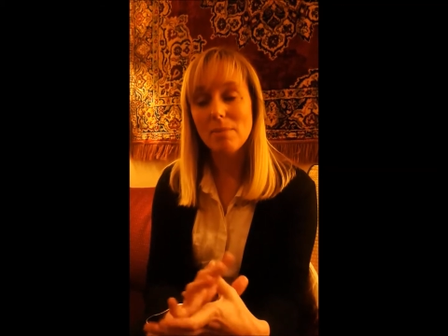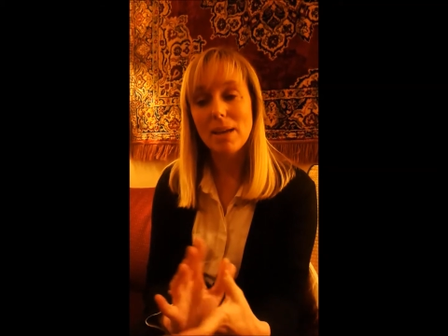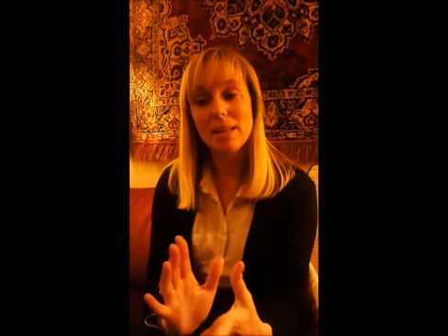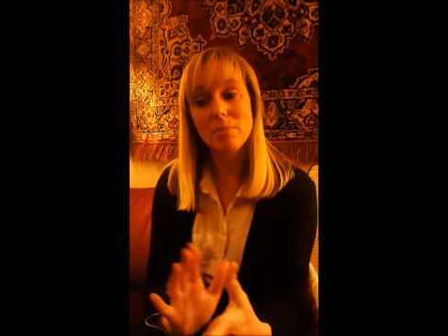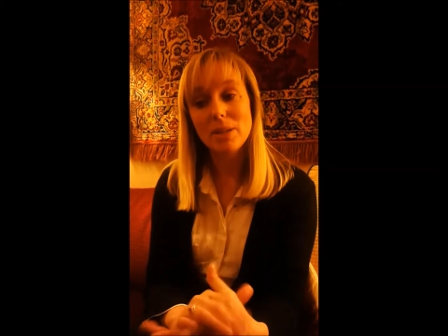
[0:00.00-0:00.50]

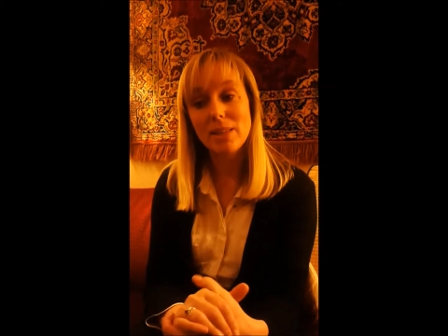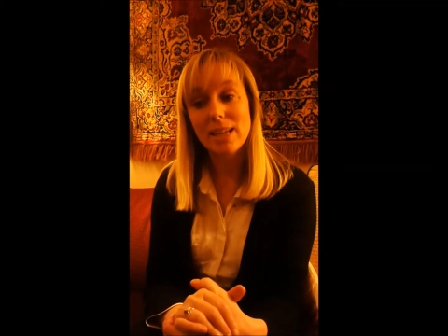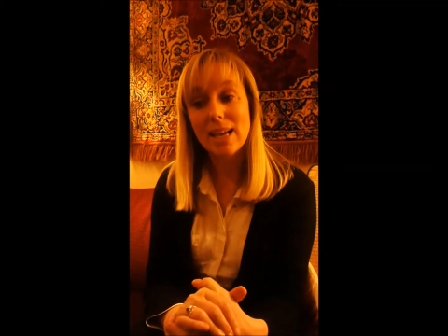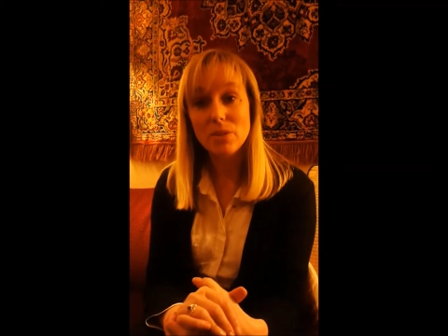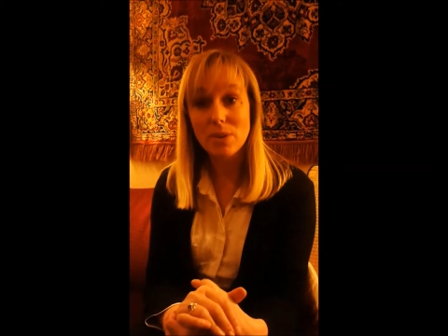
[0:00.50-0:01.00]
Anybody that
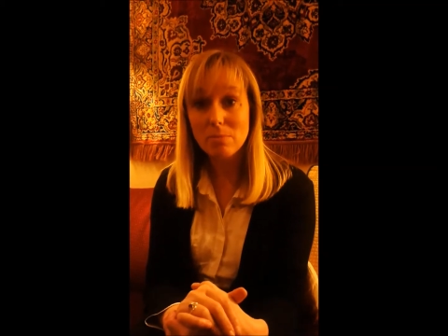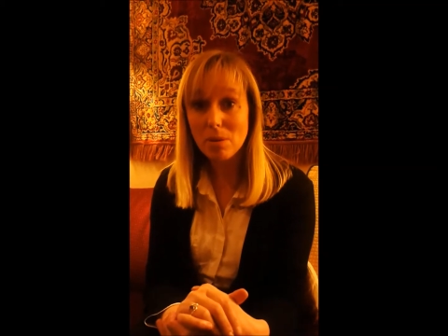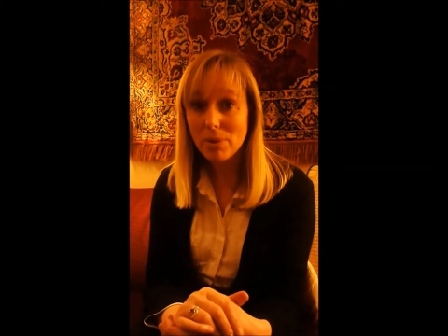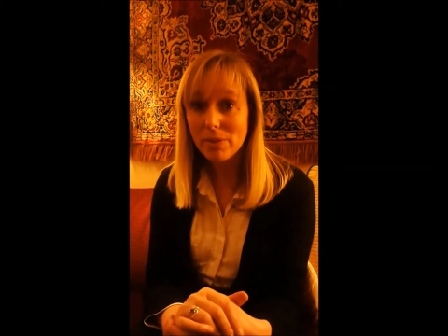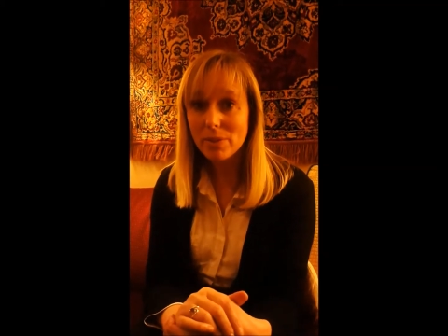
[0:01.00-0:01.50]
has read my
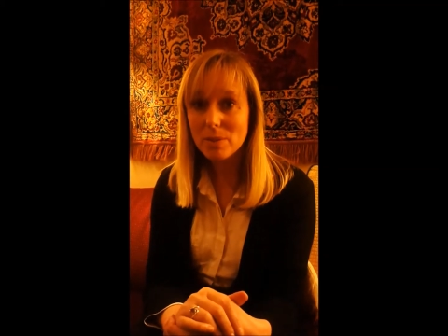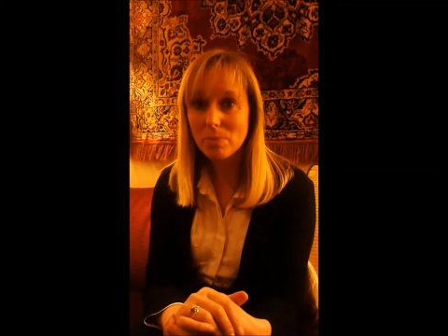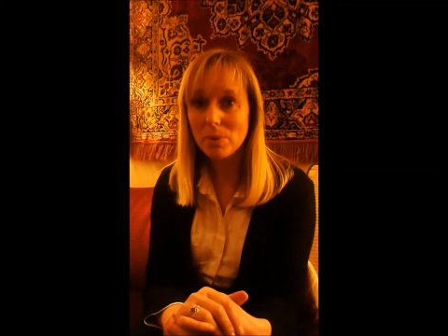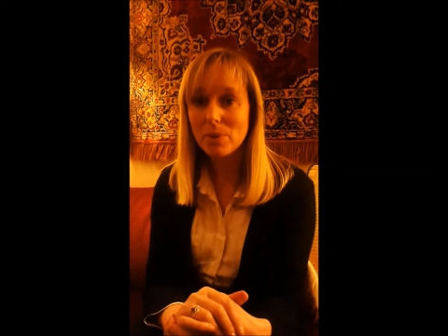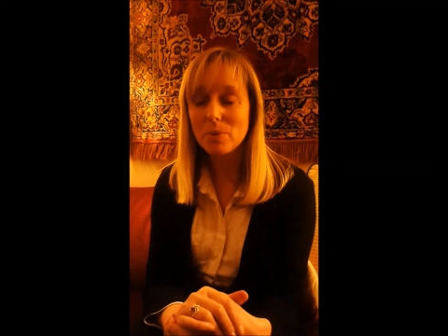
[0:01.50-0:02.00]
previous
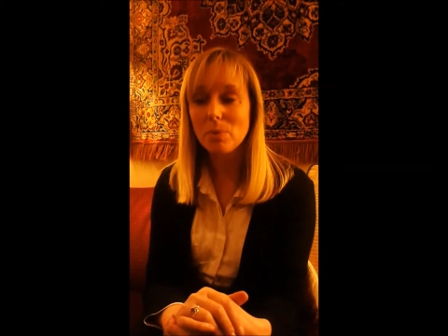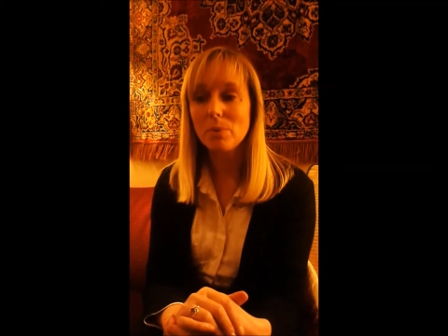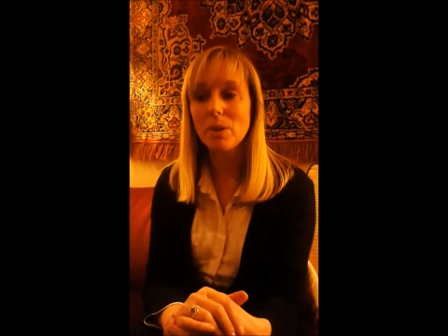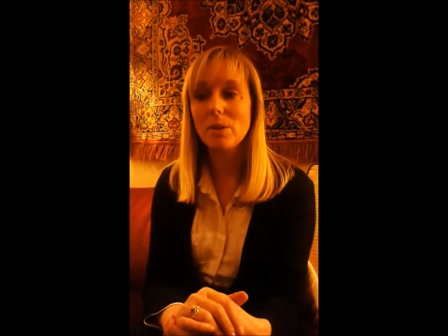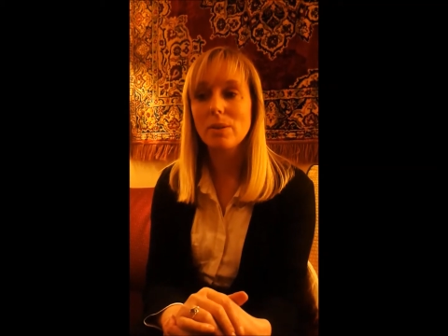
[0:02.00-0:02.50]
books will
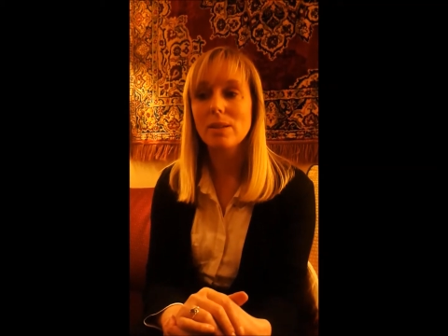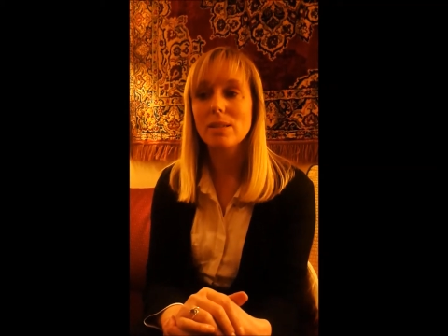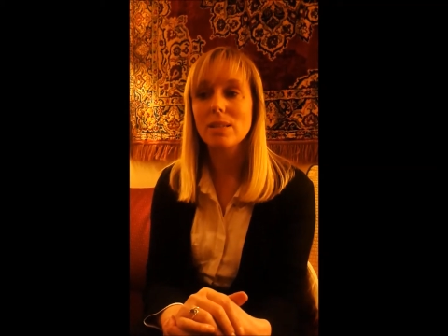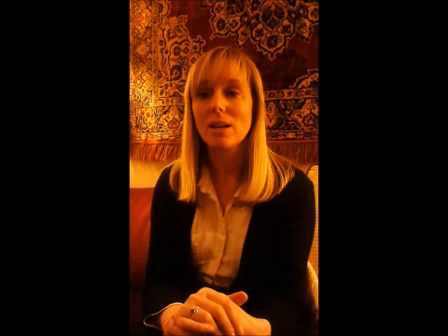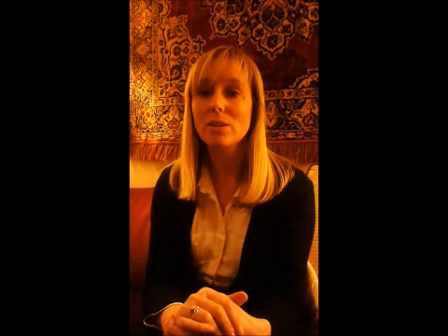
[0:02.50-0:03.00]
know
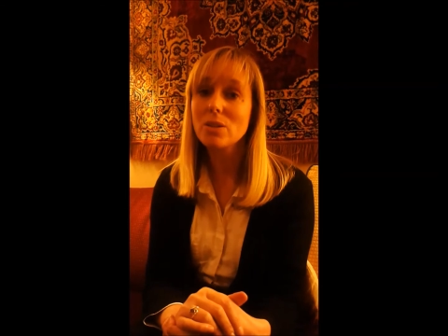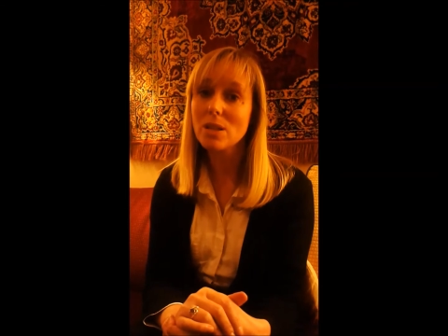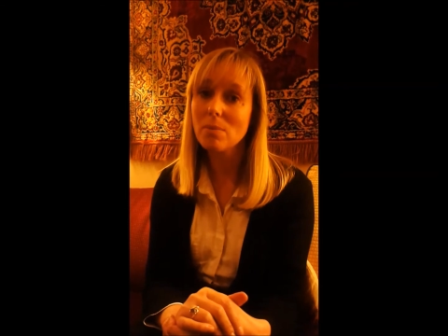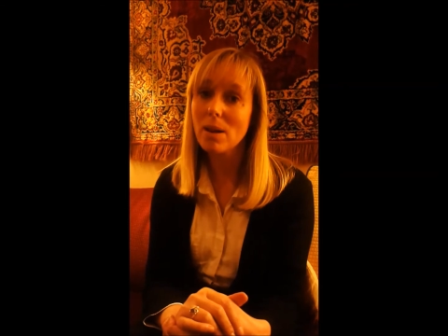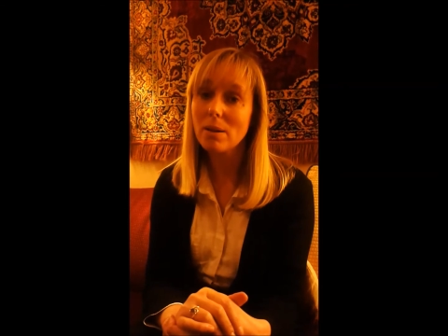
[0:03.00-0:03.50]
that I
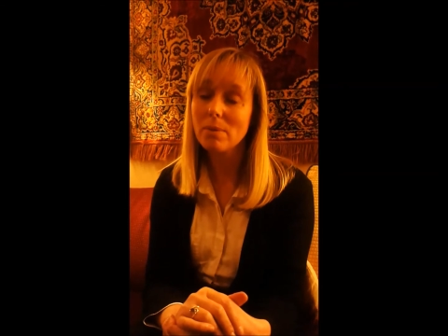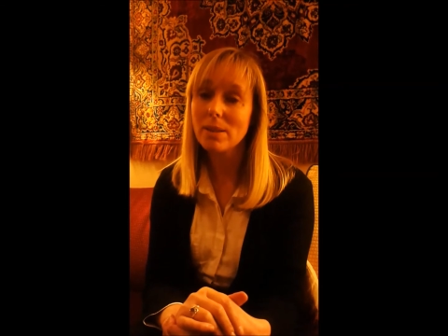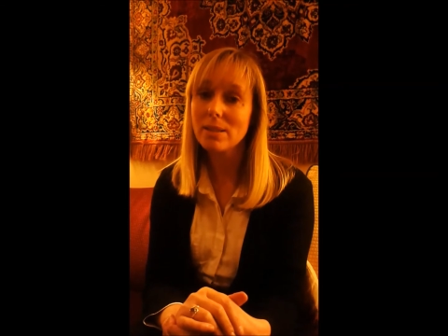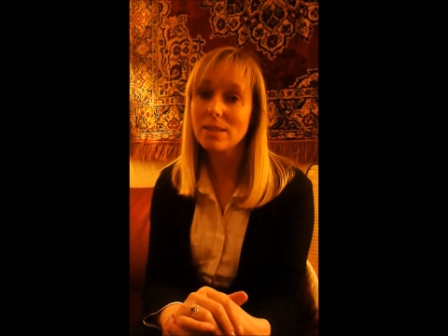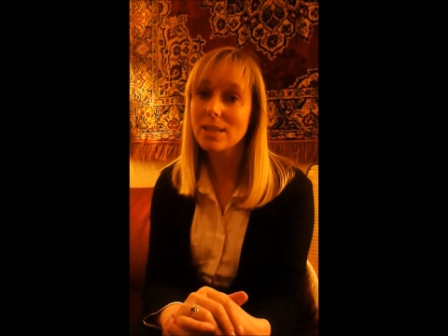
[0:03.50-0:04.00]
usually work
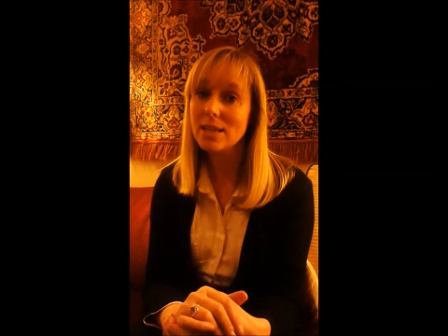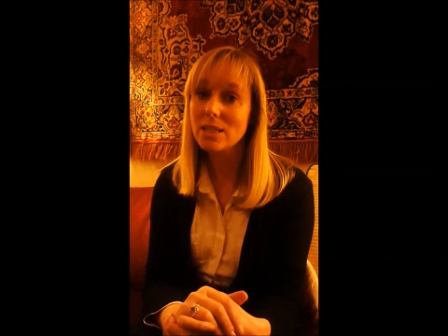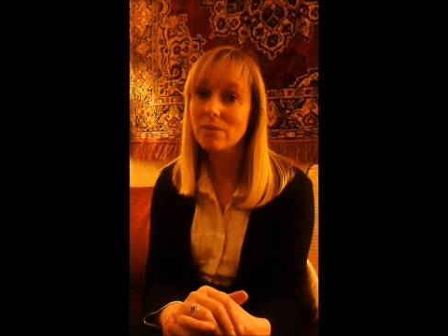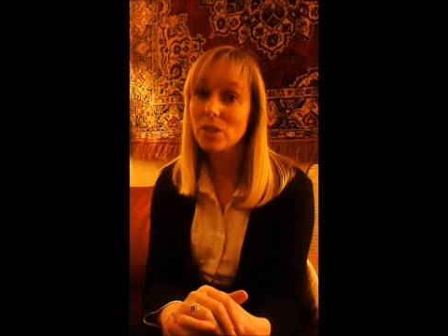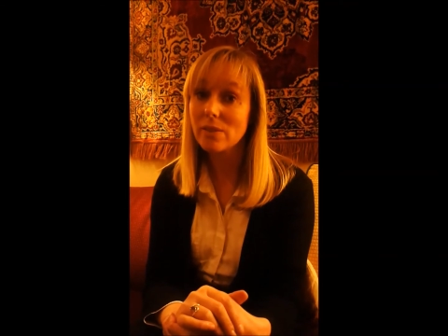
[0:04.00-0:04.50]
with
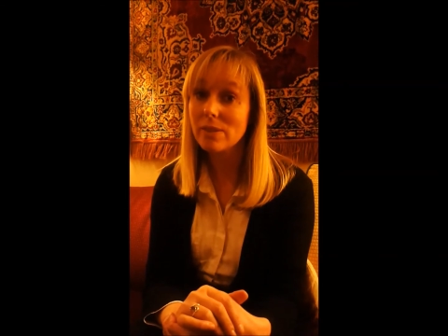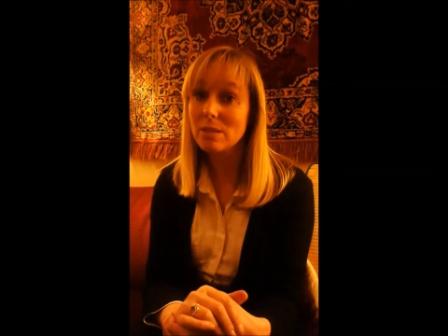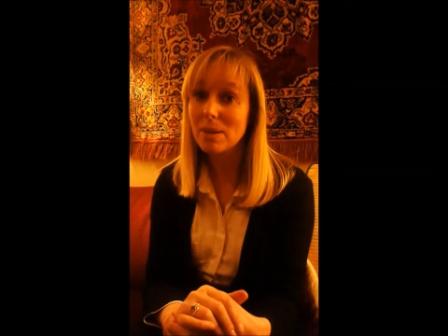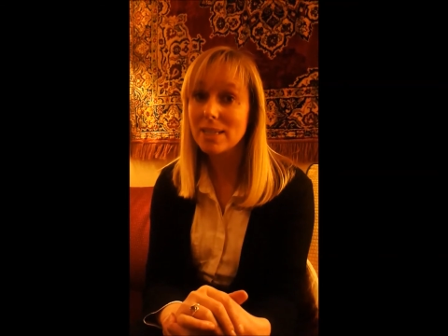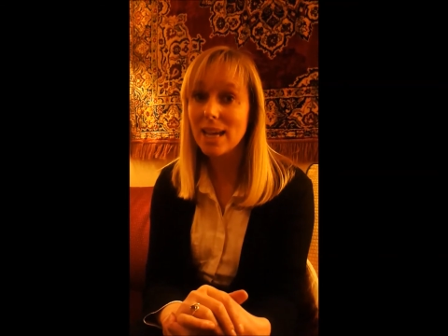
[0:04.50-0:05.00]
Detective Chief
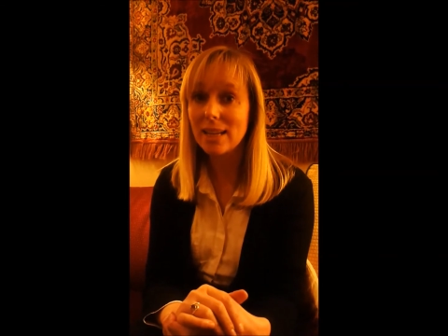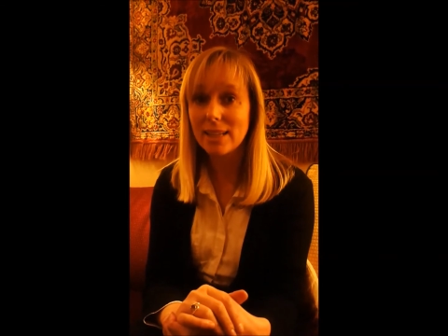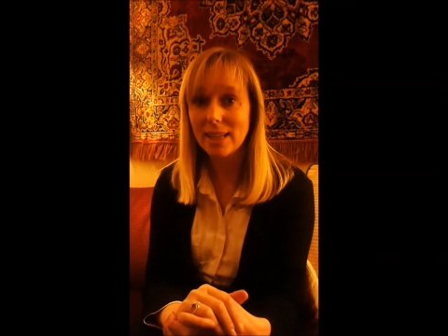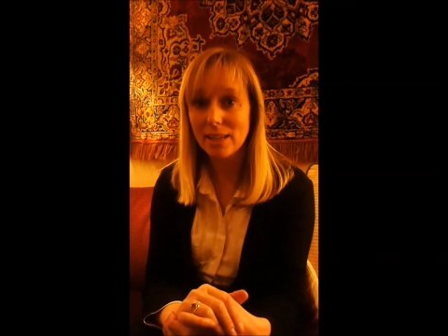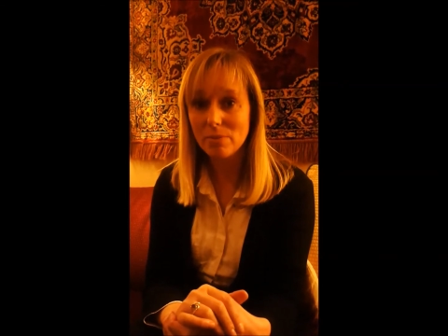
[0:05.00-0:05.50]
Inspector
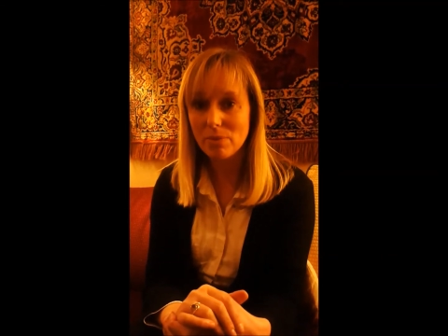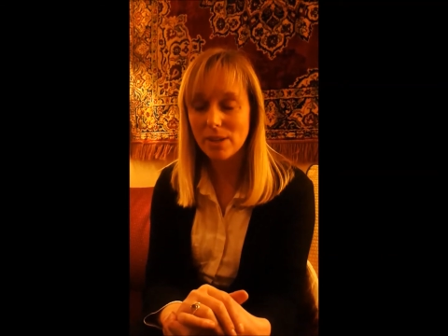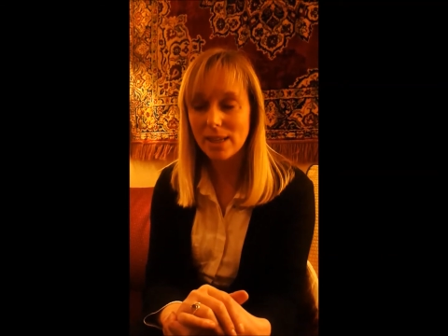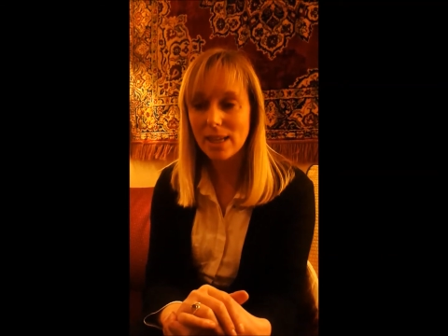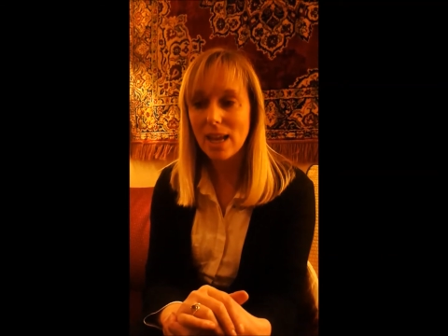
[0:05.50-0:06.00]
Helen
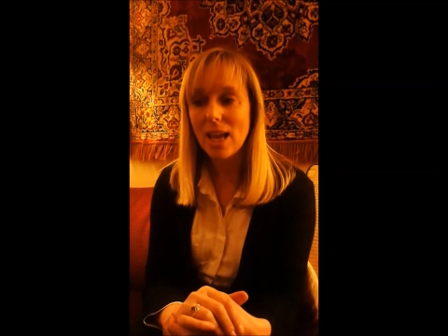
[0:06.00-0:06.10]
Lavery.